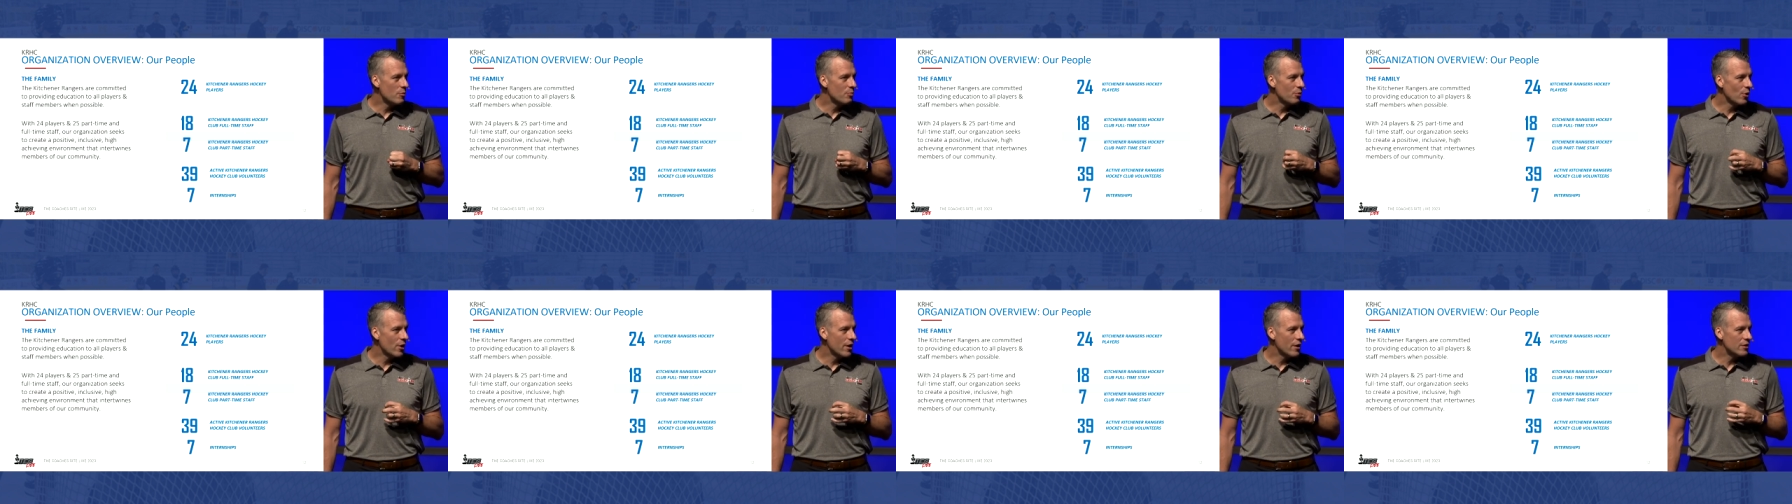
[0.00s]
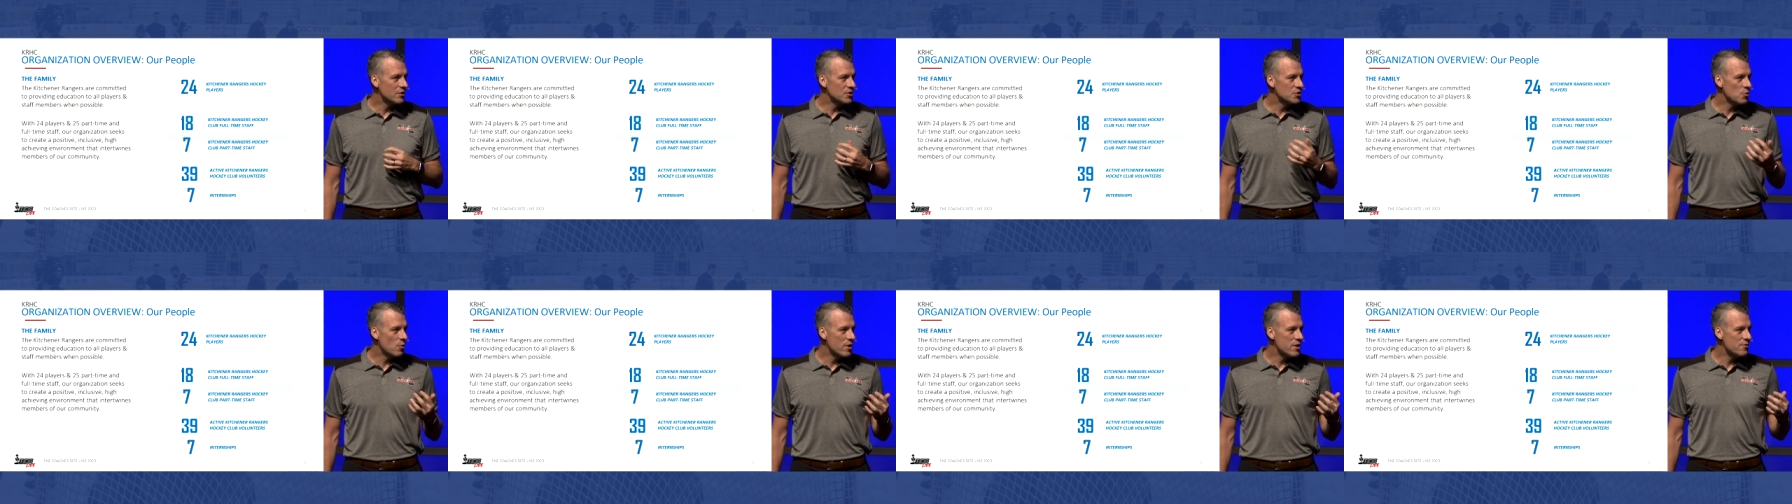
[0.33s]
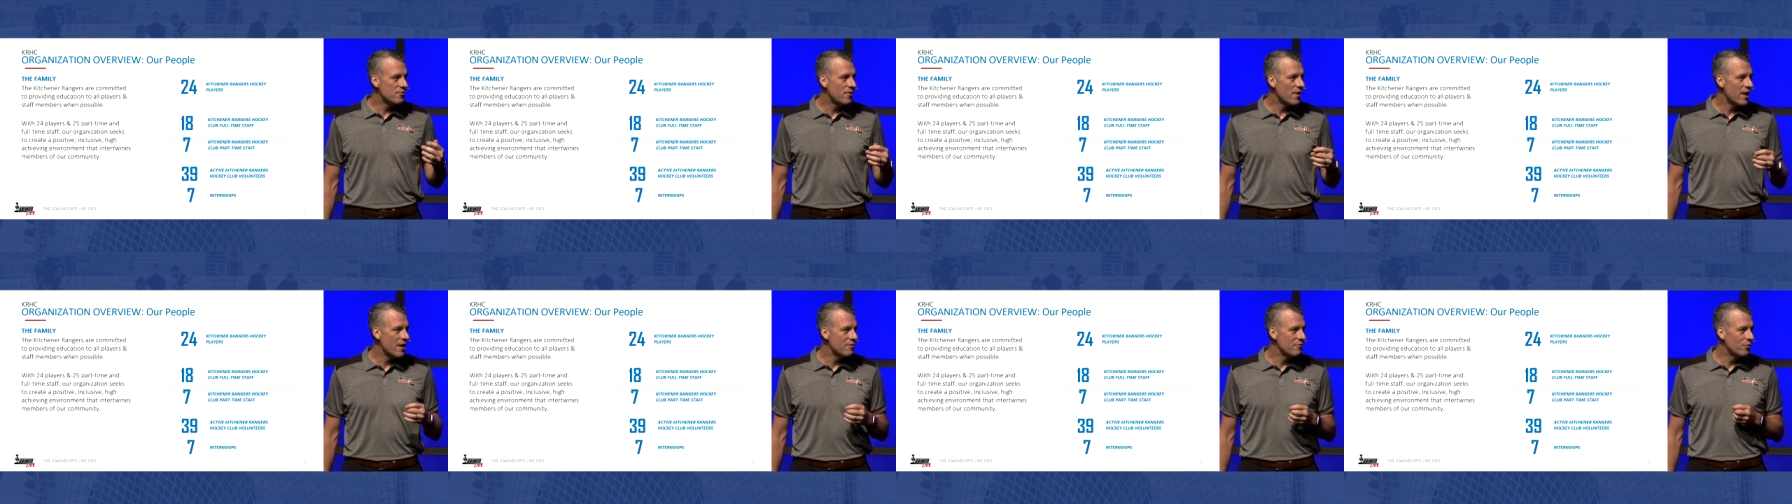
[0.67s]
players,
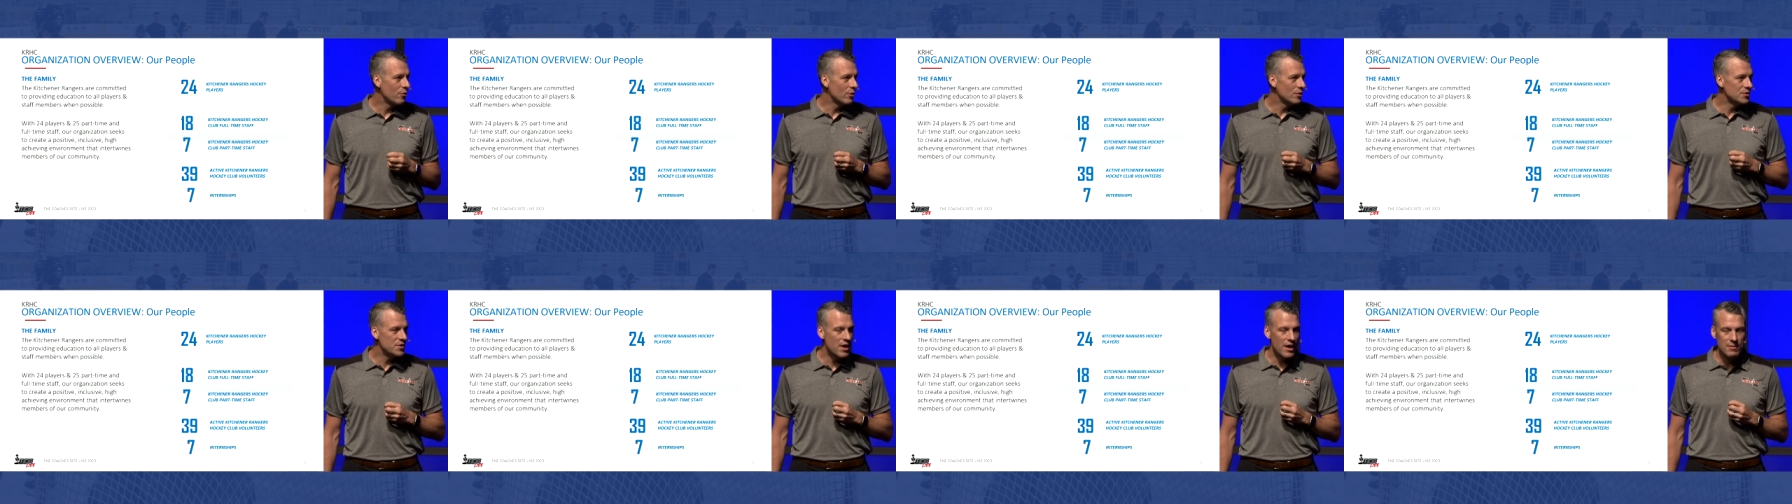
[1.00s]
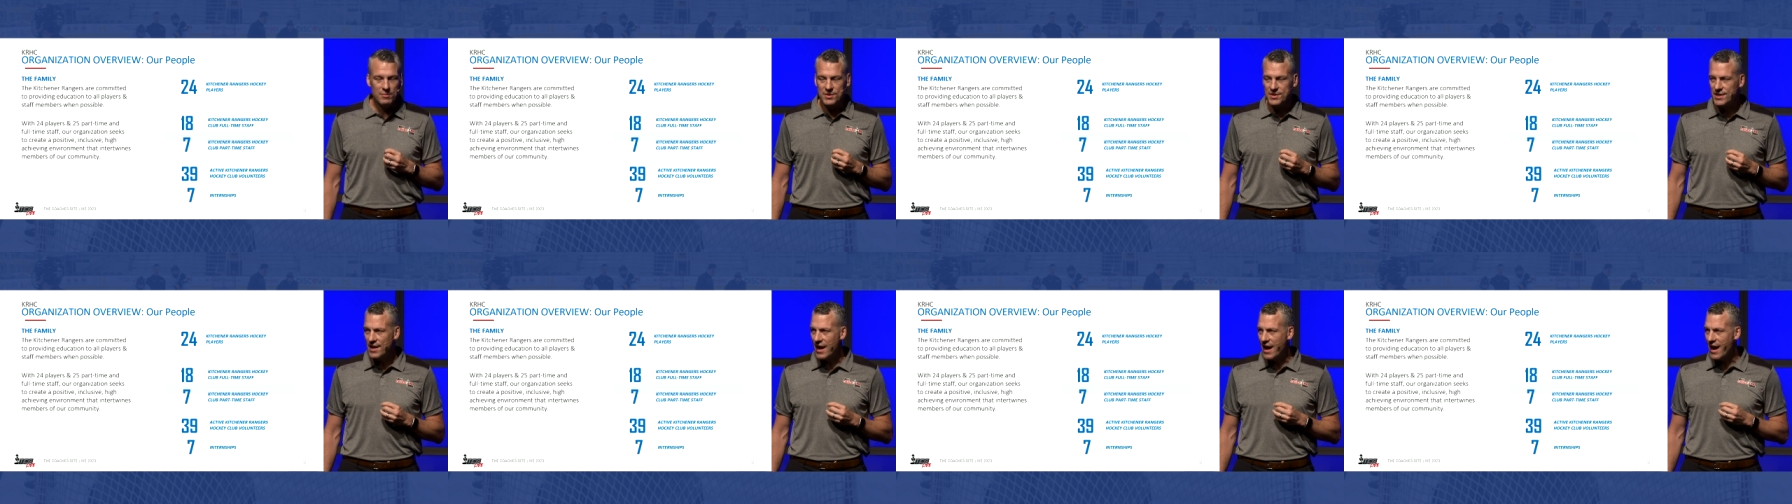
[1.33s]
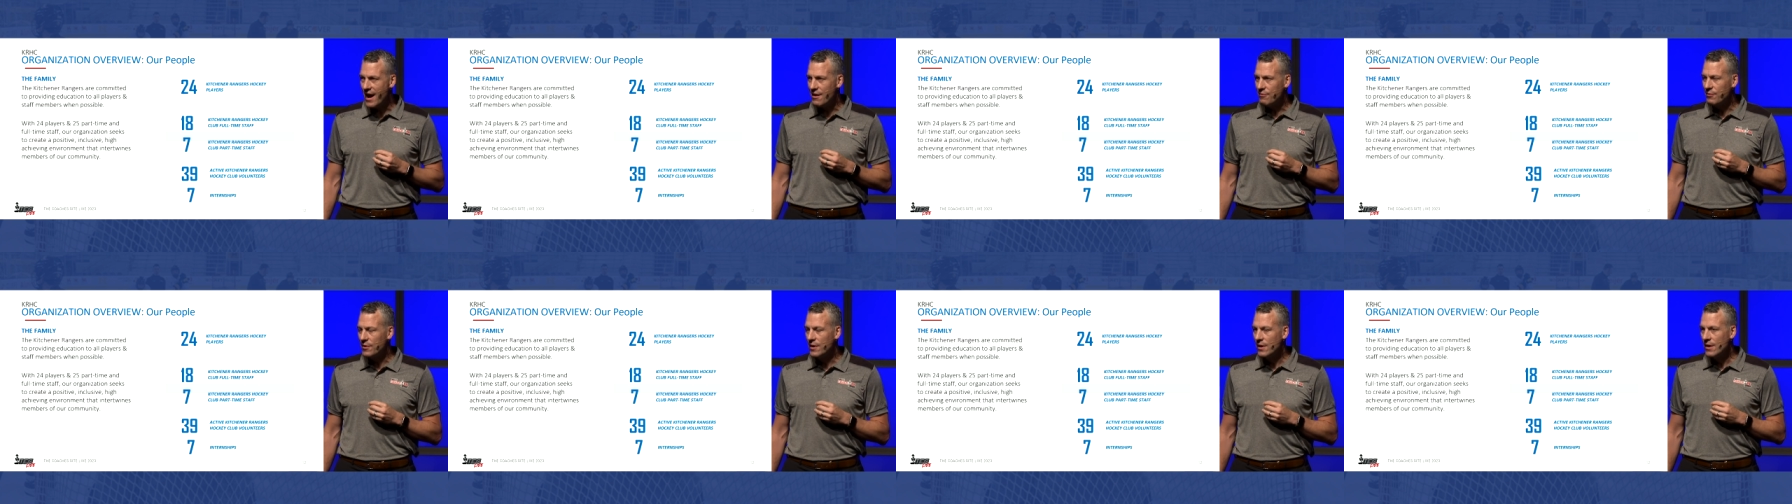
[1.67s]
25 full-time
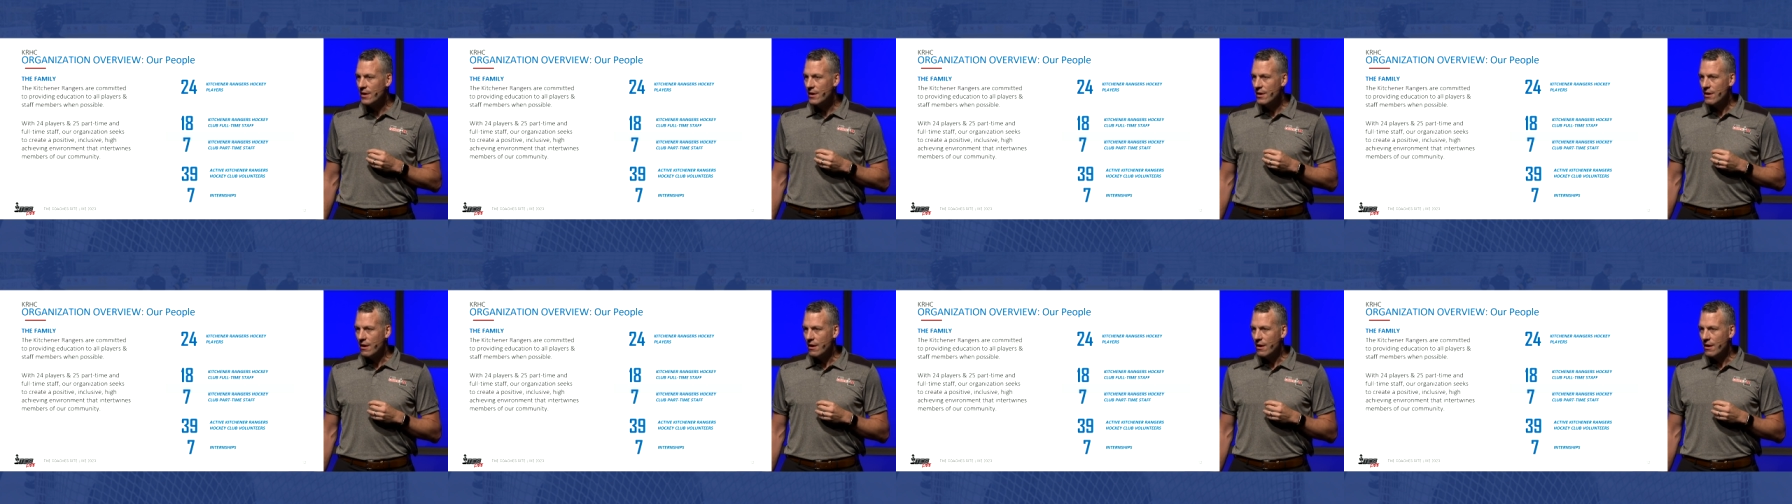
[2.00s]
staff